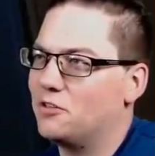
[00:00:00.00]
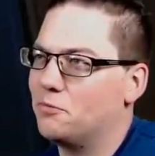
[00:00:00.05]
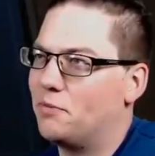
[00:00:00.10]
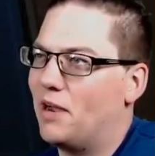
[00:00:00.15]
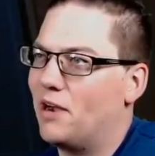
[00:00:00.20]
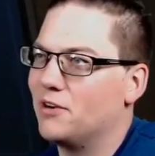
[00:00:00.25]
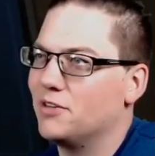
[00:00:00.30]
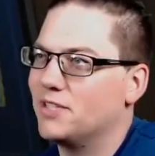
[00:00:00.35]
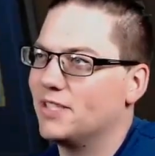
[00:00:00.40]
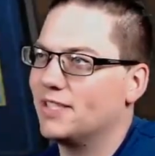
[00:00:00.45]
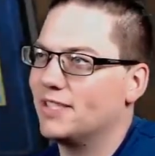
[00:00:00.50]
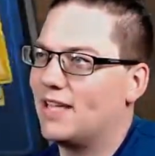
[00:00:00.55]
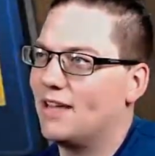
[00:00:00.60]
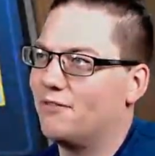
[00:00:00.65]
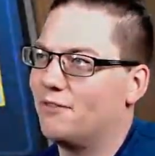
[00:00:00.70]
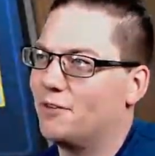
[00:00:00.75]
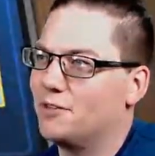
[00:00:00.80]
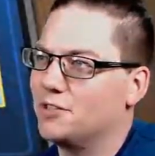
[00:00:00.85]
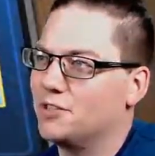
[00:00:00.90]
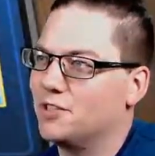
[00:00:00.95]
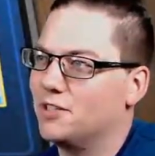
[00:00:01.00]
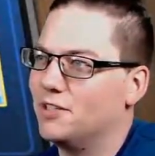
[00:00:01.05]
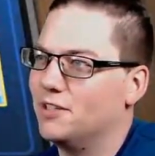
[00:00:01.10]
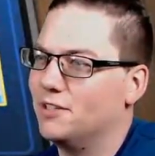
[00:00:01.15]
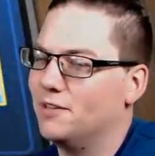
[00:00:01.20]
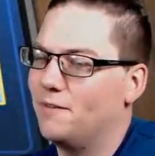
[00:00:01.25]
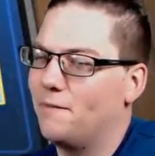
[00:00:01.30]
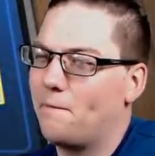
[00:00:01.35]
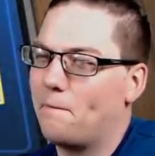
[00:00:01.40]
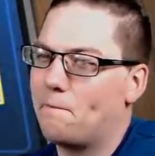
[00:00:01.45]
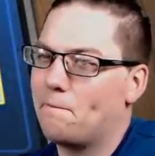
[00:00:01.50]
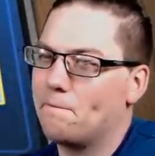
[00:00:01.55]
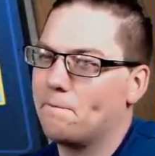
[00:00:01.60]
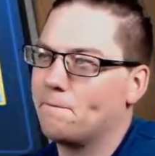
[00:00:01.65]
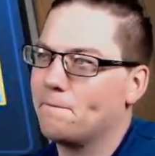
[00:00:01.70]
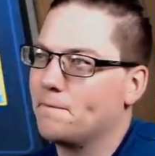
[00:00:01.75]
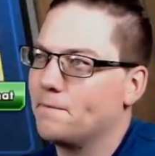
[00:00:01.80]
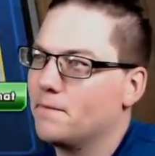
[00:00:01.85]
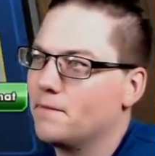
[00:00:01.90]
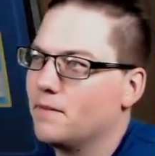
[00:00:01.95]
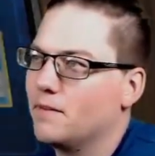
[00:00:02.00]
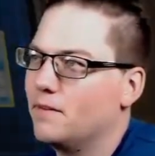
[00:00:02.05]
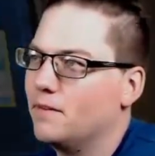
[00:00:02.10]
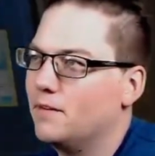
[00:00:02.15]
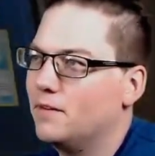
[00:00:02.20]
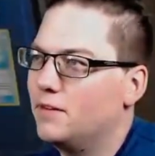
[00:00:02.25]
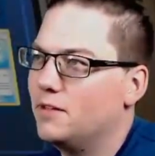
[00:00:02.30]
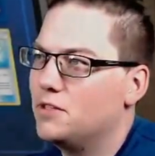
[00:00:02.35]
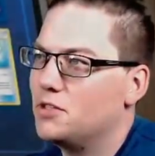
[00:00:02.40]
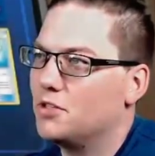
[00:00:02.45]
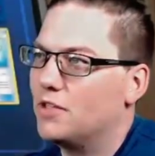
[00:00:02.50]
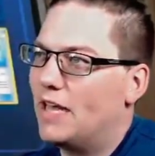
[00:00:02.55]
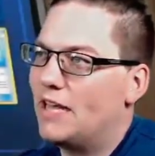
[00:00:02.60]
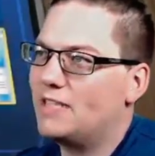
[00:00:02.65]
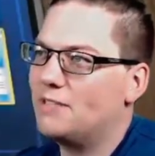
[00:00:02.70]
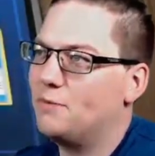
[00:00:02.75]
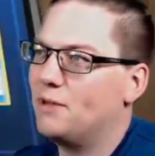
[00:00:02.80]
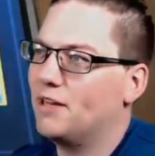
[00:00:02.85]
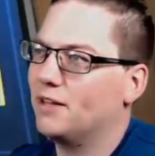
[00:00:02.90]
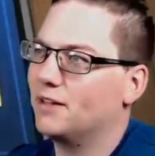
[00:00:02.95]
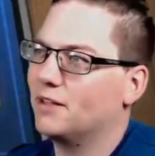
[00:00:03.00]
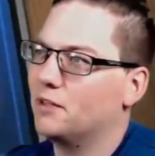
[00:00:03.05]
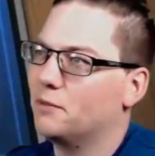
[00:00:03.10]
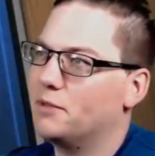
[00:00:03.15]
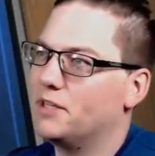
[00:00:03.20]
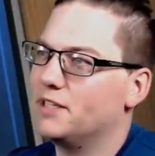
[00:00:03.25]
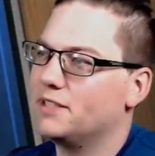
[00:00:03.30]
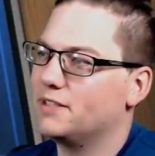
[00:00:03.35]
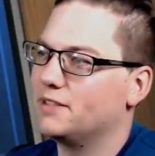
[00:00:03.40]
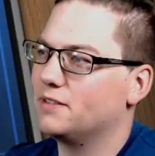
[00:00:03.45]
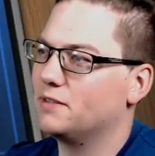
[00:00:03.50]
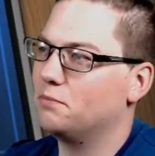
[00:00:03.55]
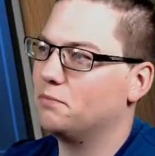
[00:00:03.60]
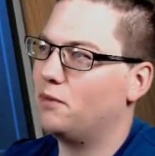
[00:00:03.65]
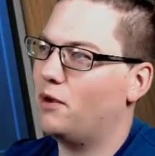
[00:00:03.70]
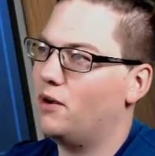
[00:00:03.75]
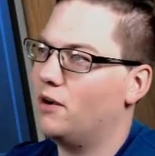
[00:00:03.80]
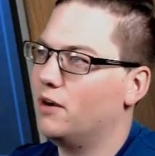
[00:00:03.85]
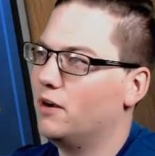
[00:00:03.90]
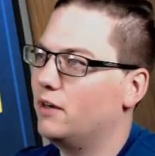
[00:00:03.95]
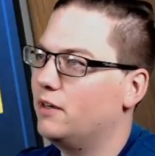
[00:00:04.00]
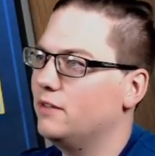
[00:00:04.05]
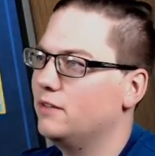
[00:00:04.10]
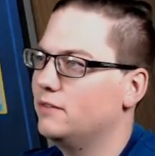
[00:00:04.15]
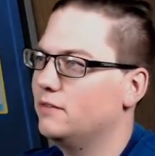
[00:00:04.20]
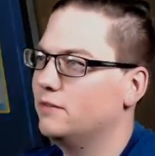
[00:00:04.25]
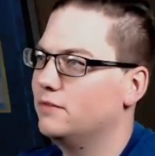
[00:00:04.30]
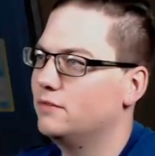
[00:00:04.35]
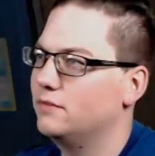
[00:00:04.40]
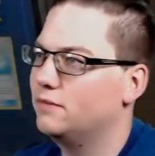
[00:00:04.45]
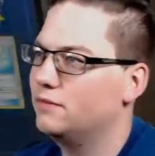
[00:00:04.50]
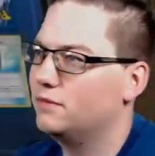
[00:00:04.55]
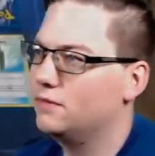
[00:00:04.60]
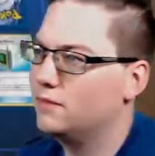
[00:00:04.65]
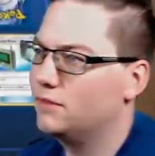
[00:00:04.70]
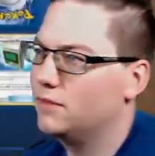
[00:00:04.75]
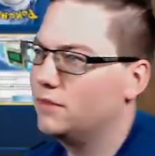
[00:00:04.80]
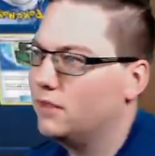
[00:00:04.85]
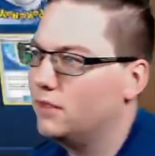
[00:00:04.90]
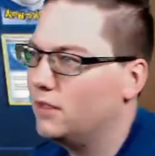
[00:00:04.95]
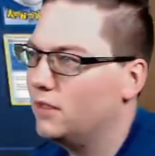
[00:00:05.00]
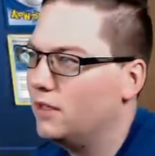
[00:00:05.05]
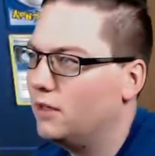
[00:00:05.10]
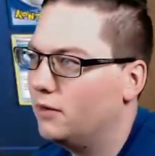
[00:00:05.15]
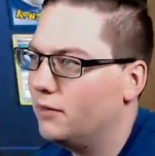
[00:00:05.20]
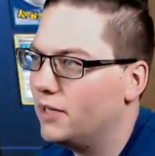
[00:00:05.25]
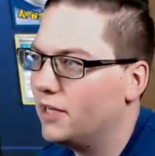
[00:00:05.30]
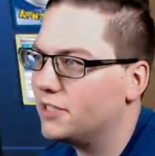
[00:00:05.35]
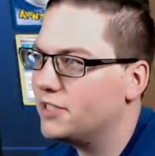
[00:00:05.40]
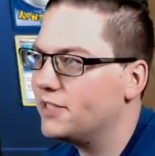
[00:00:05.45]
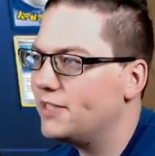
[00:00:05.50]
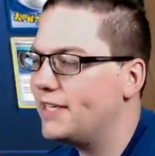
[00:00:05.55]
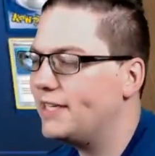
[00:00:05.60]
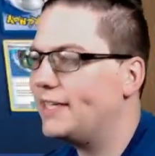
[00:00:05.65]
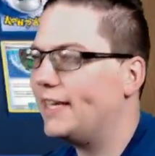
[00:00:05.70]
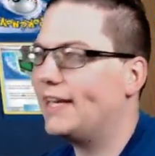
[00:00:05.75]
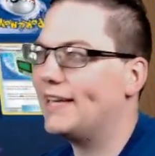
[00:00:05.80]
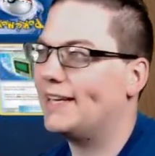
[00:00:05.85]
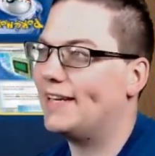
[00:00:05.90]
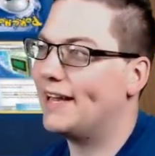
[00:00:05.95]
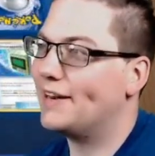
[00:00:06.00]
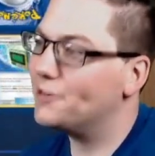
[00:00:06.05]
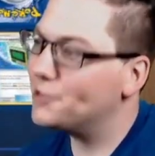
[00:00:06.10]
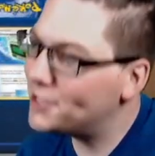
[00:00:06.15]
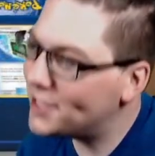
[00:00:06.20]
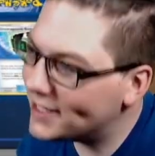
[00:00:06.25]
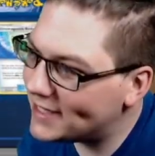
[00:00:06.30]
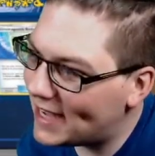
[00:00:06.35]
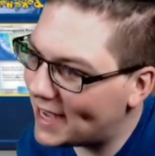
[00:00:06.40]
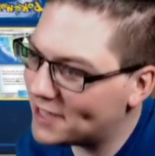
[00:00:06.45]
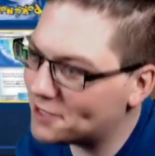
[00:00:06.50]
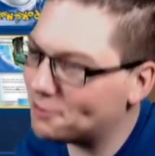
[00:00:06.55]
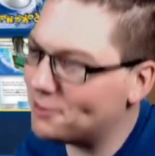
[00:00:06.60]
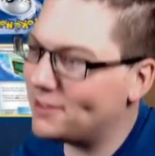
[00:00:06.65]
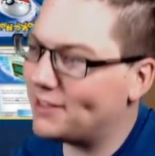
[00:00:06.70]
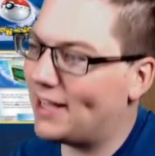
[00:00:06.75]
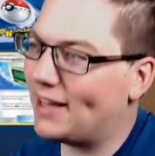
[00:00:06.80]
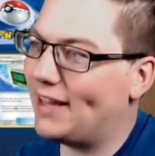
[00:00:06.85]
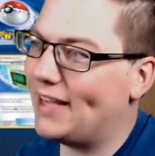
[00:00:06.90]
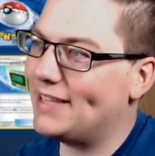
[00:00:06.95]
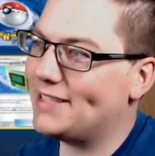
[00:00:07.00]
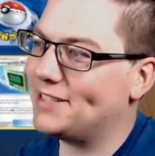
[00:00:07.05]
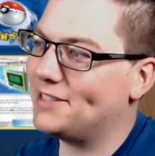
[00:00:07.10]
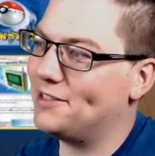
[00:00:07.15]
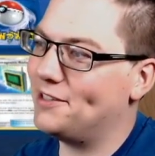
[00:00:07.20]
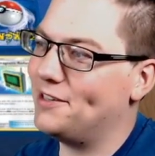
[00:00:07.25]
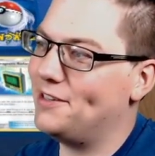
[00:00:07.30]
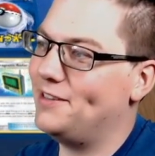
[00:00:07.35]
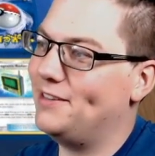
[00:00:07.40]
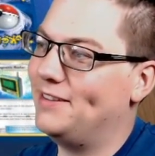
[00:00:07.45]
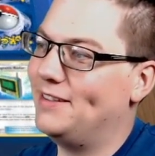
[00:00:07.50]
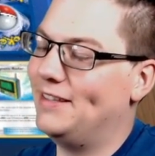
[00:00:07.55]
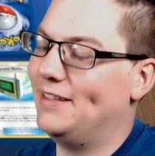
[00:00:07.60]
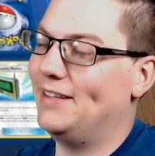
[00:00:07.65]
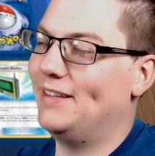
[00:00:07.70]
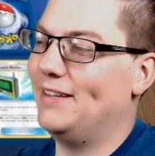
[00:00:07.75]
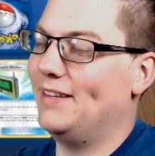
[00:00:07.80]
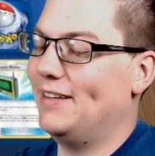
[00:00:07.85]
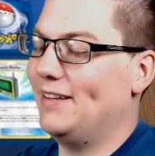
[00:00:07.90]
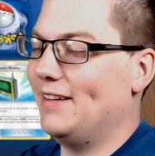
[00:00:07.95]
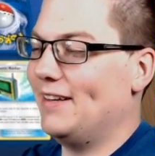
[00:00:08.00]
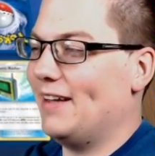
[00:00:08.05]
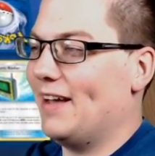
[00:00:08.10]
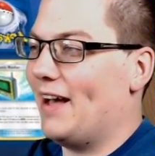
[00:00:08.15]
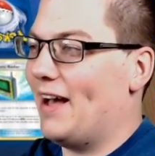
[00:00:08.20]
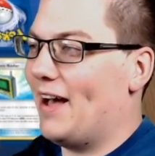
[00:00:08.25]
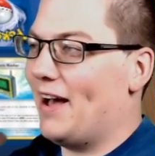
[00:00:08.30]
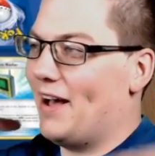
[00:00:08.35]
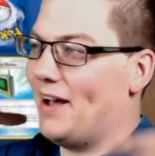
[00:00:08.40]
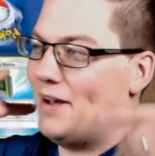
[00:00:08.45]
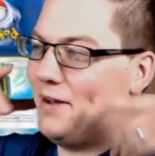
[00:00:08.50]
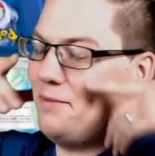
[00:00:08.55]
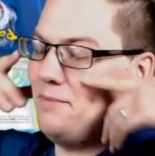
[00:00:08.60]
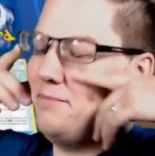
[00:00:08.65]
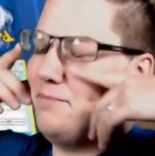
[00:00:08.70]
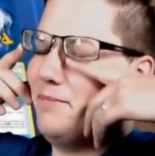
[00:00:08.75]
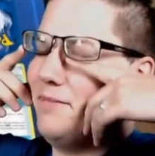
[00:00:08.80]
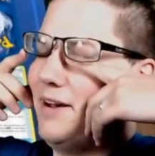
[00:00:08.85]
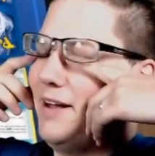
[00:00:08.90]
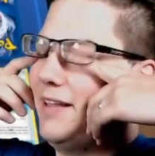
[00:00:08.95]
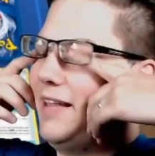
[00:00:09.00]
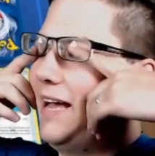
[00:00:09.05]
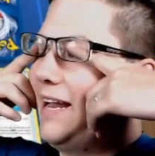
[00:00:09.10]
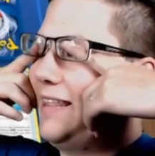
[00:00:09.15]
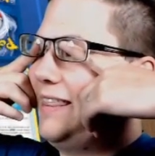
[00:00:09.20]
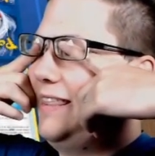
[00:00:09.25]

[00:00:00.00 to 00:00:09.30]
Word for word: Power since that first turn. So that's been a little bit pog. We also didn't get an energy attachment that last turn. A lot of